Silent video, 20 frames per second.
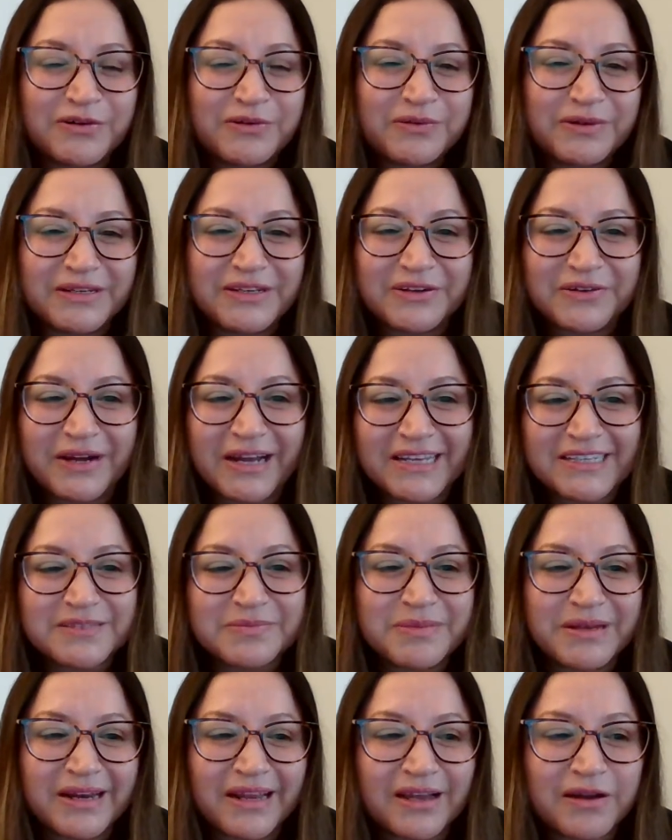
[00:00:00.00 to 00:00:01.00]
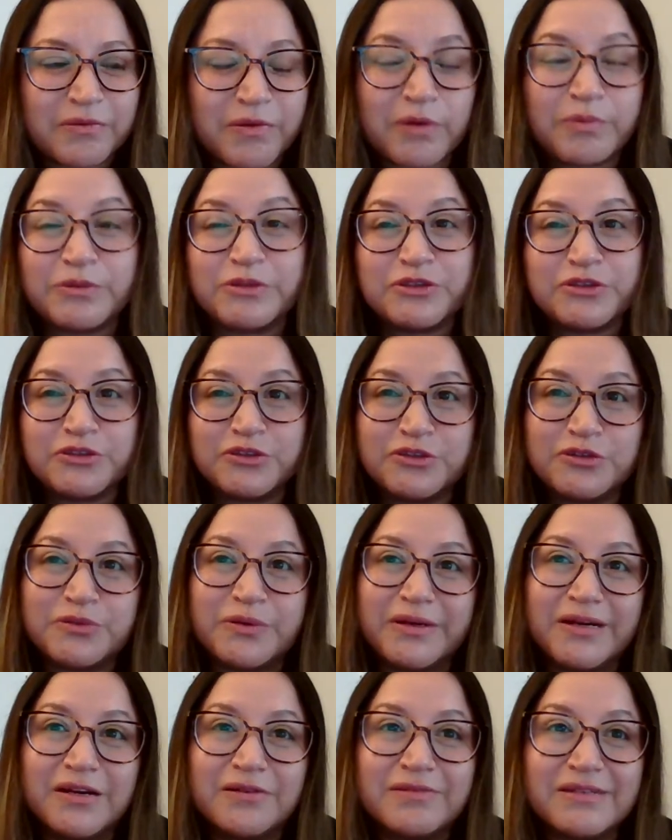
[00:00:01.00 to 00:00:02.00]
when you asked me like what would you do
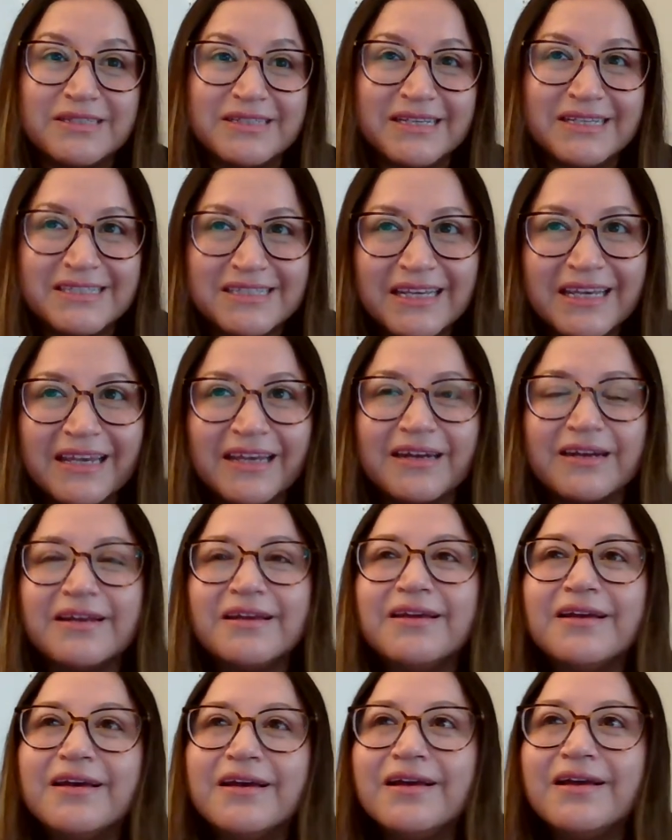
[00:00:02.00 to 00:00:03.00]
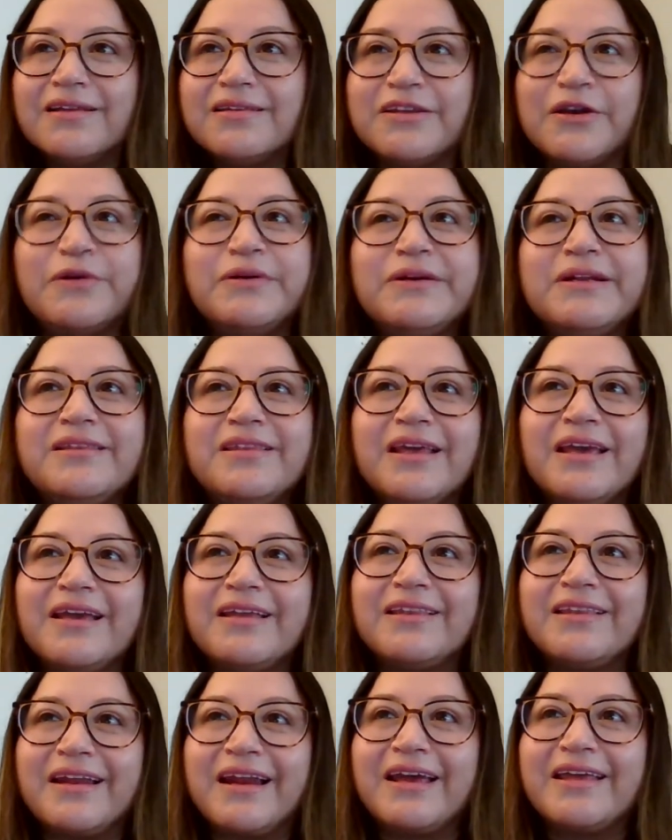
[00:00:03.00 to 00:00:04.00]
when I was 18, the only
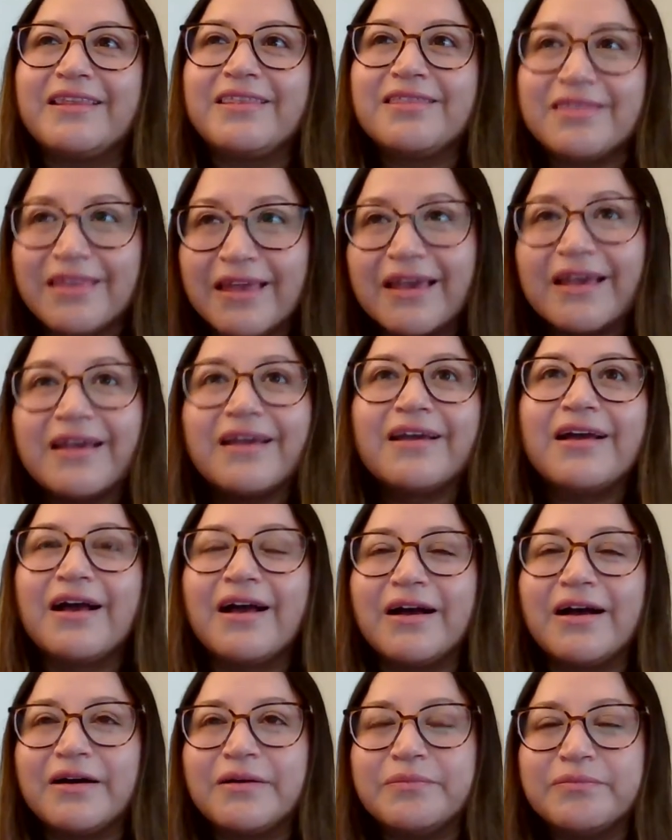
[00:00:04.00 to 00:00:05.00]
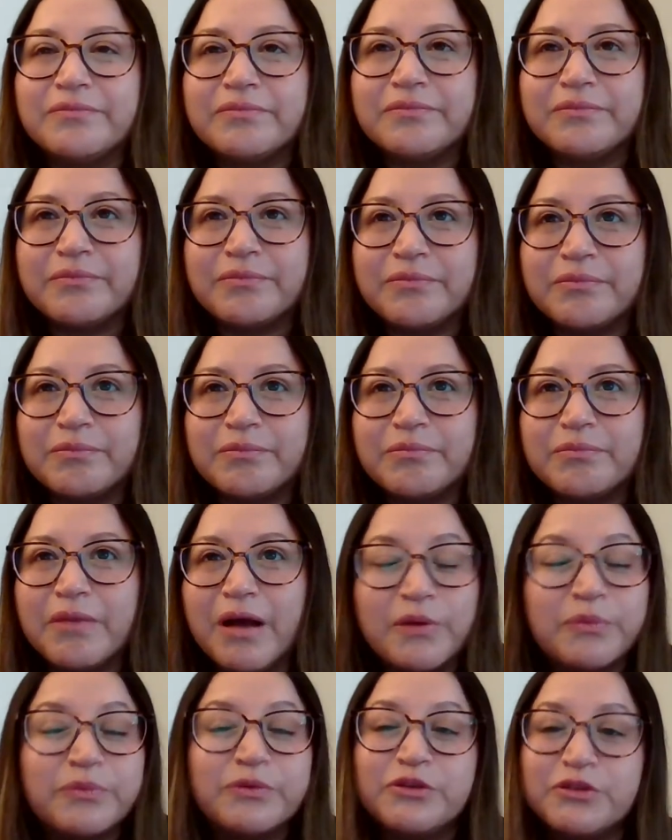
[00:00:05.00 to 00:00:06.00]
thing that I think
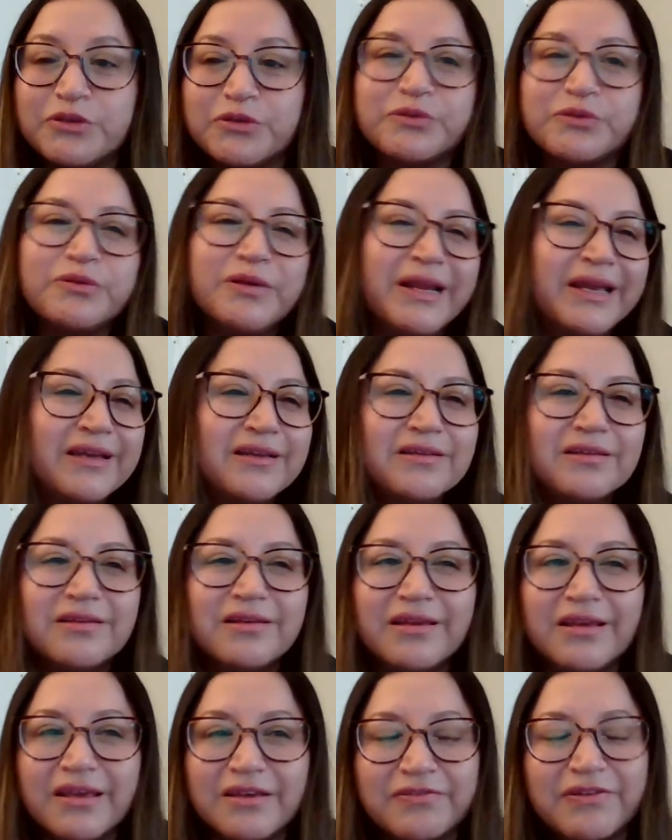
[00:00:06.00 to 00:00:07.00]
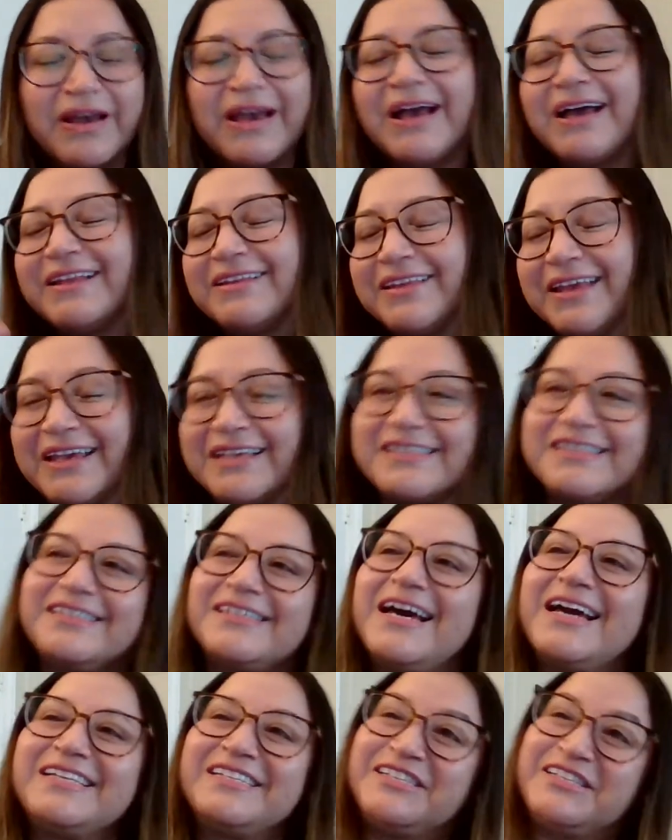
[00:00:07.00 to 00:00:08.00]
I would do, like if I had the
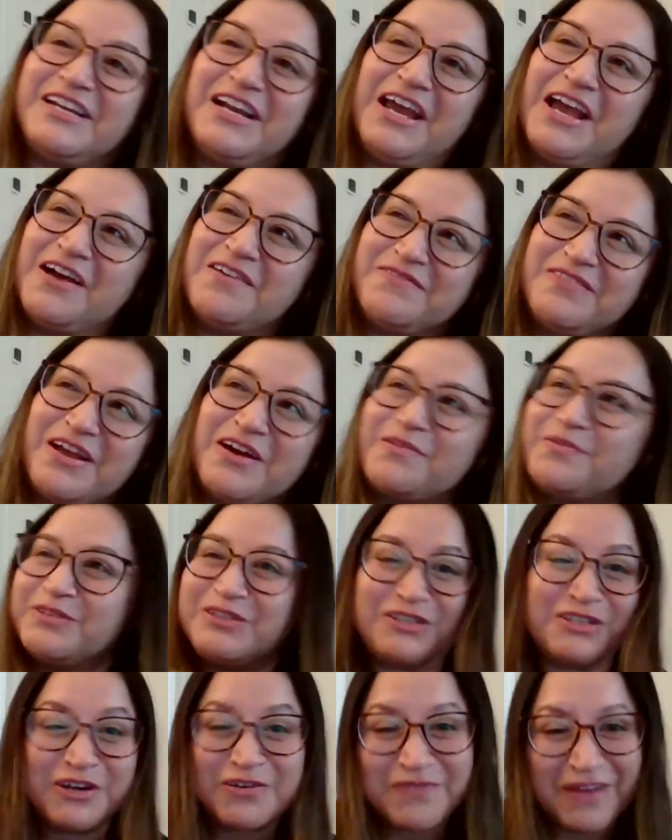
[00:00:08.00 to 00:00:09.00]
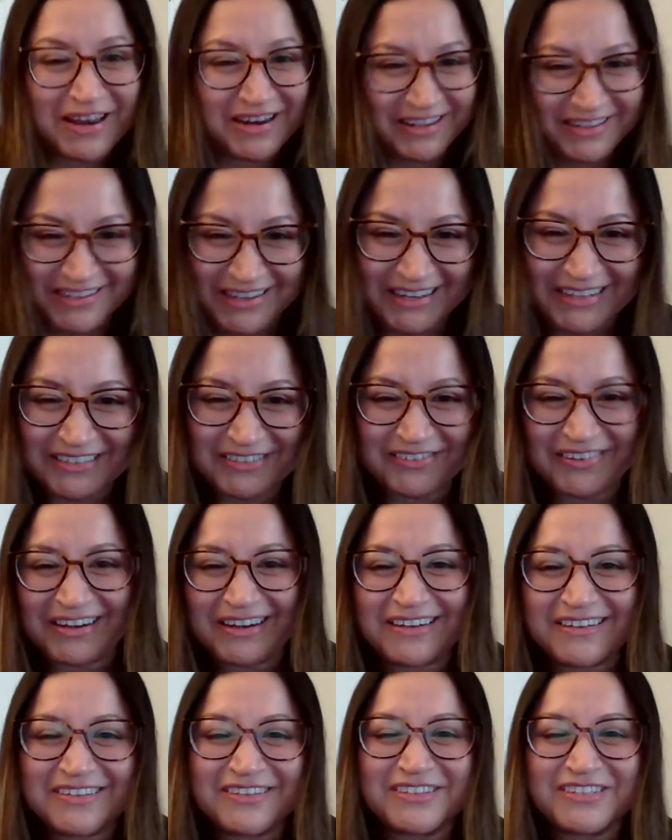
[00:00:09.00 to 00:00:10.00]
insights that I have now, which nobody does,
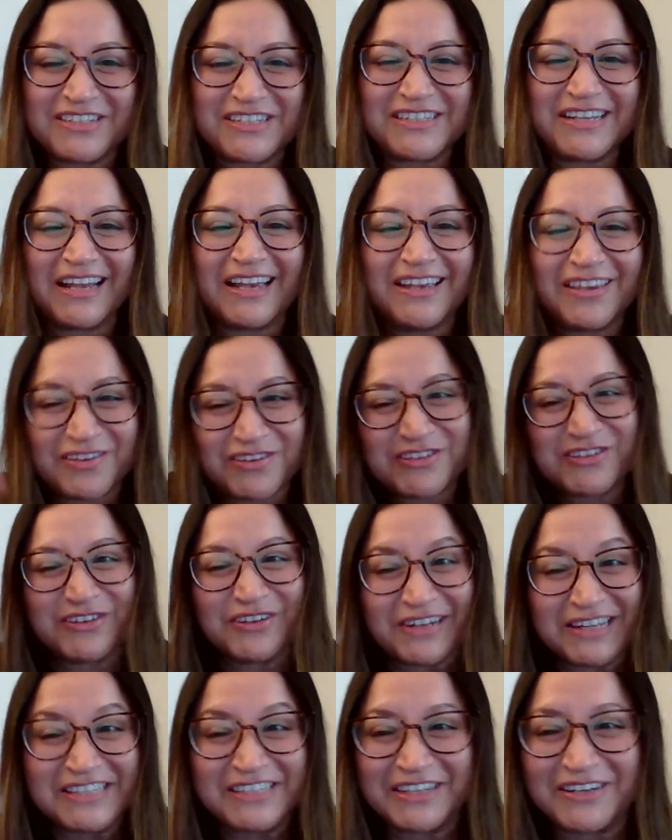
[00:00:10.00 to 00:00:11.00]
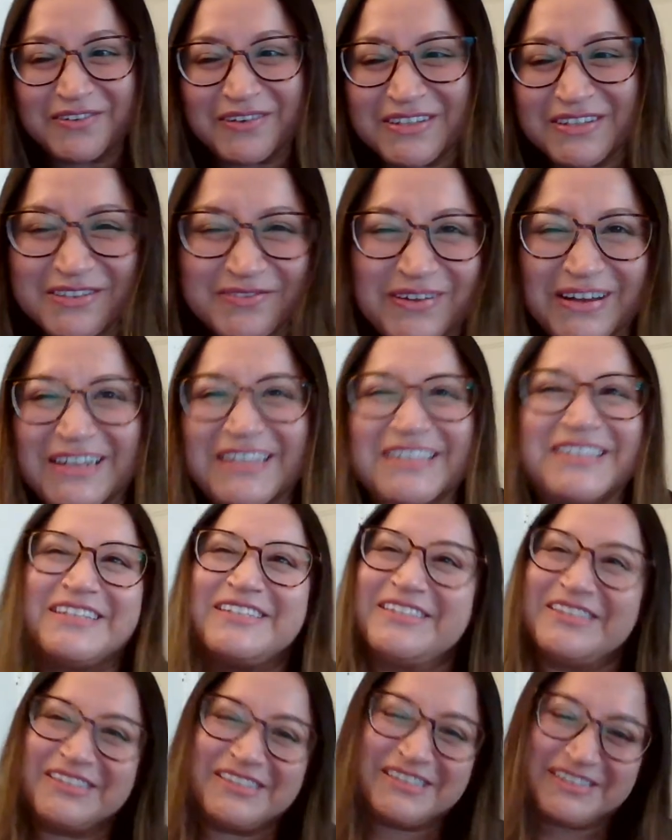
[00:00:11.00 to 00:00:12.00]
right? So it's just like you should listen when somebody
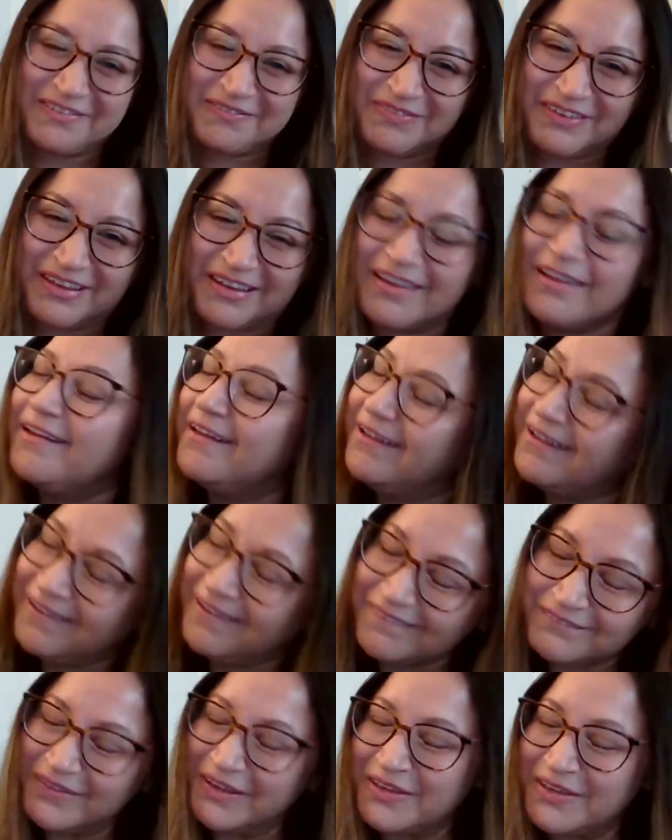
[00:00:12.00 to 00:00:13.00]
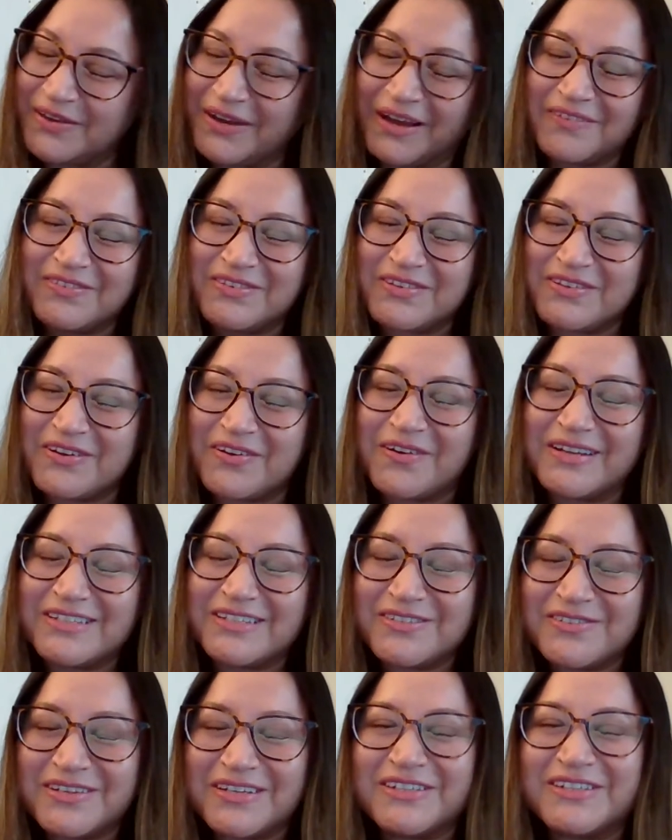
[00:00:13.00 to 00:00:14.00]
tells you something, but you have to go and
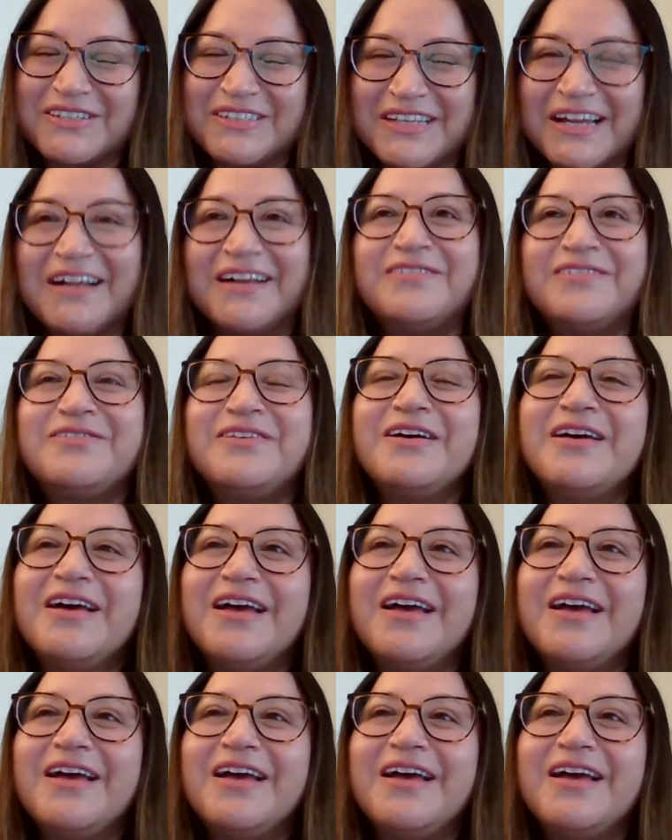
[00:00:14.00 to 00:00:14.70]
do it yourself.